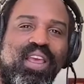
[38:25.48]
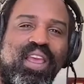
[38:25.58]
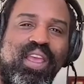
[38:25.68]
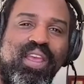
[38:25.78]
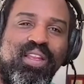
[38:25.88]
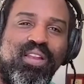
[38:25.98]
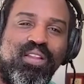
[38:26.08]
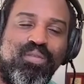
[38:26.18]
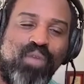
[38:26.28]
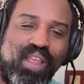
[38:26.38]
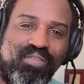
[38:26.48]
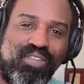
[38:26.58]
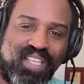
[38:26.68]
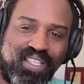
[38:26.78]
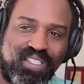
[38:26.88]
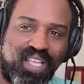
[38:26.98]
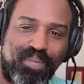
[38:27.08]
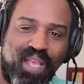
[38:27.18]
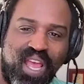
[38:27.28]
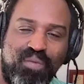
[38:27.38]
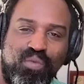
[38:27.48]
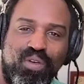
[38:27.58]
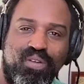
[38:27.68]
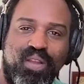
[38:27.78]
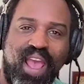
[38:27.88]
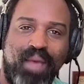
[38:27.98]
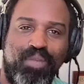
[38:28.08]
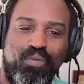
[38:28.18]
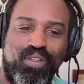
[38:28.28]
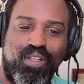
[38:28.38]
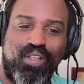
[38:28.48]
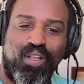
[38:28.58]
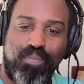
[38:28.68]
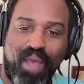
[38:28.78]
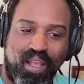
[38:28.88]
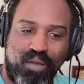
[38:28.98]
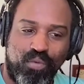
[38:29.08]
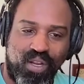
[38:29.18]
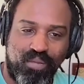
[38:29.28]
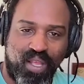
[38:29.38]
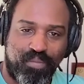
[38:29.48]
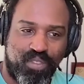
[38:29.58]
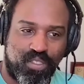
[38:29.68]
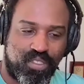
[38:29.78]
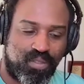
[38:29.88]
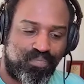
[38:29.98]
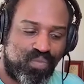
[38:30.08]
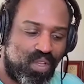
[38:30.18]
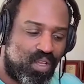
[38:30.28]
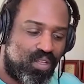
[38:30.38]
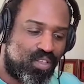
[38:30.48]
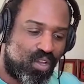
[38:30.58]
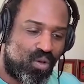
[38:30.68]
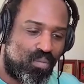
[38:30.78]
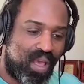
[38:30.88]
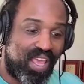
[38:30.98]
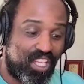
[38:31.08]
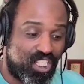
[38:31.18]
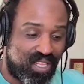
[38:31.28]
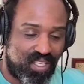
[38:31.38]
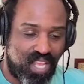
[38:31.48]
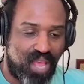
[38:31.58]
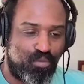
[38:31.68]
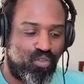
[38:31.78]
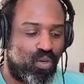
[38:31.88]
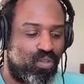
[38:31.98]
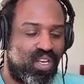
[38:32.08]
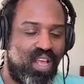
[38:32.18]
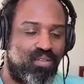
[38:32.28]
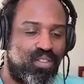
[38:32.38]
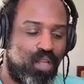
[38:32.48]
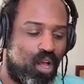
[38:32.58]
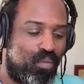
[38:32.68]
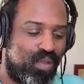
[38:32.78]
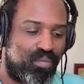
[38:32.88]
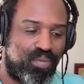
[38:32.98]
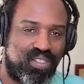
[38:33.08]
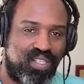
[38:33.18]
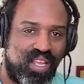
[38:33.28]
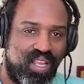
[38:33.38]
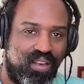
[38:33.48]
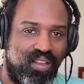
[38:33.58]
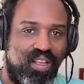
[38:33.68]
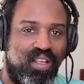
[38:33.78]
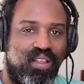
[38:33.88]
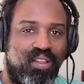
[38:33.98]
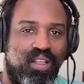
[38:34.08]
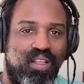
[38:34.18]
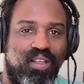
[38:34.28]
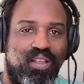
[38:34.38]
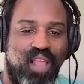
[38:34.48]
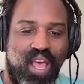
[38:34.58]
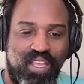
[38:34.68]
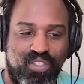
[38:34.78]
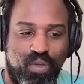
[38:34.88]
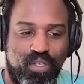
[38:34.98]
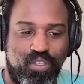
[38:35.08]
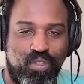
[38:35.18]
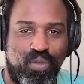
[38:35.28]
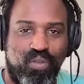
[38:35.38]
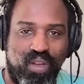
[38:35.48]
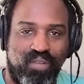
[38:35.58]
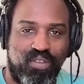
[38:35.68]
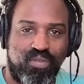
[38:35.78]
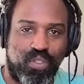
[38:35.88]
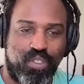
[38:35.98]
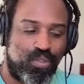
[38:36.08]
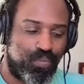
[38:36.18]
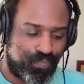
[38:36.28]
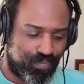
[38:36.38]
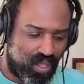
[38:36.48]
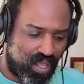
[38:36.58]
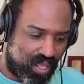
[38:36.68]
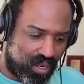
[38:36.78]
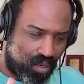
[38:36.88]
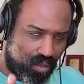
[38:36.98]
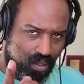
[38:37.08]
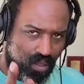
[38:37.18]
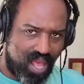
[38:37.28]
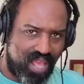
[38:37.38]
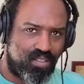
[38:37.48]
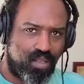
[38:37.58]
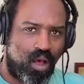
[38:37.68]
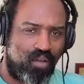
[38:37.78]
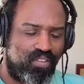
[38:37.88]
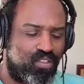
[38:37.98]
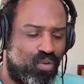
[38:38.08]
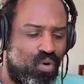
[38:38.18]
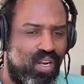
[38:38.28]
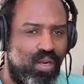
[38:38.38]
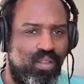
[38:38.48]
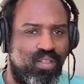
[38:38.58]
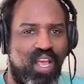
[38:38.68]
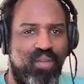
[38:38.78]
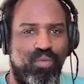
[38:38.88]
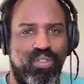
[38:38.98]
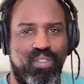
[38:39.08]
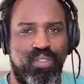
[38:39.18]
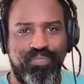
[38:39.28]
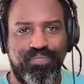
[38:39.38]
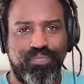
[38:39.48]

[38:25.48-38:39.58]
and the Ravens at the same time weren't happy with their backup running back position. So my agent at the time, Drew Rosenhaus, called me up and said, the Lions want you and the Ravens want you. And Lions offensive coordinator at the time was